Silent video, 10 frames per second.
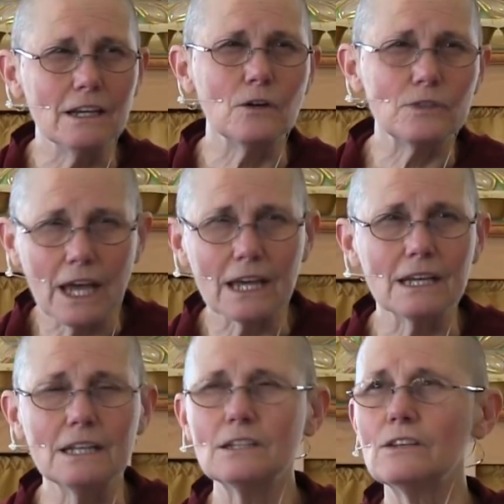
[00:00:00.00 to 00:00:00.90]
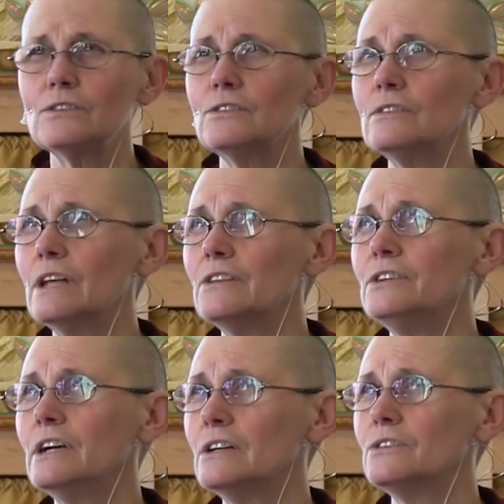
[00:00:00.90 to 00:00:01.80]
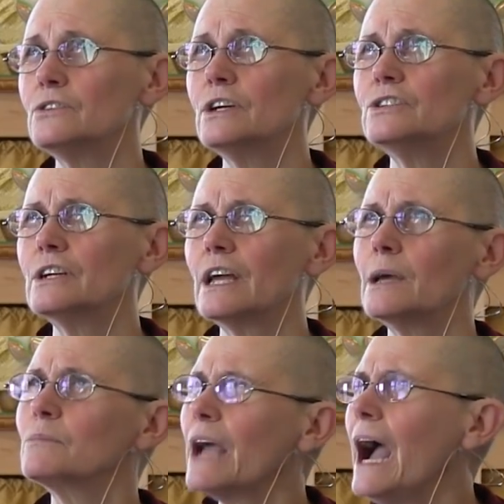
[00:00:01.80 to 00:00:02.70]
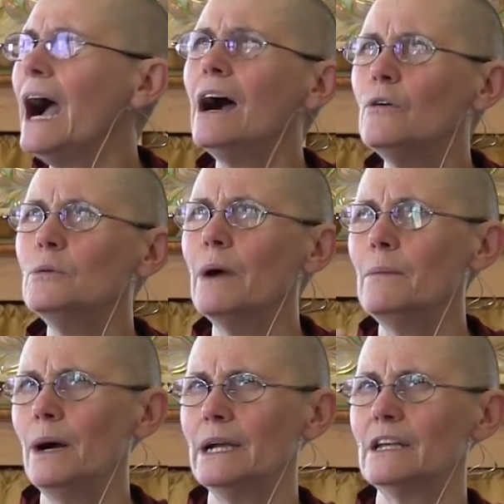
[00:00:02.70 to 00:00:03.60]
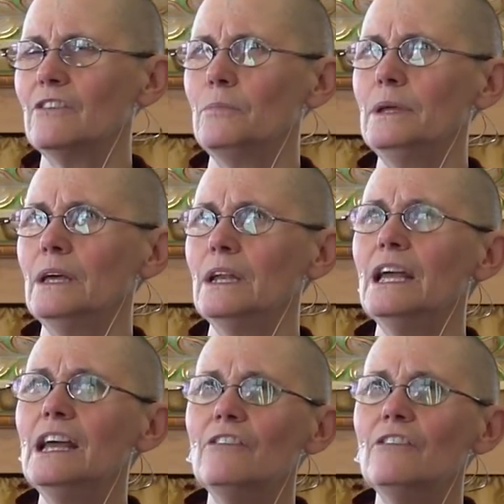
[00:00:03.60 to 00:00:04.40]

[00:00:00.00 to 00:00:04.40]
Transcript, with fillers: you know, taken into the Nazi concentration camps, how would my mind have been?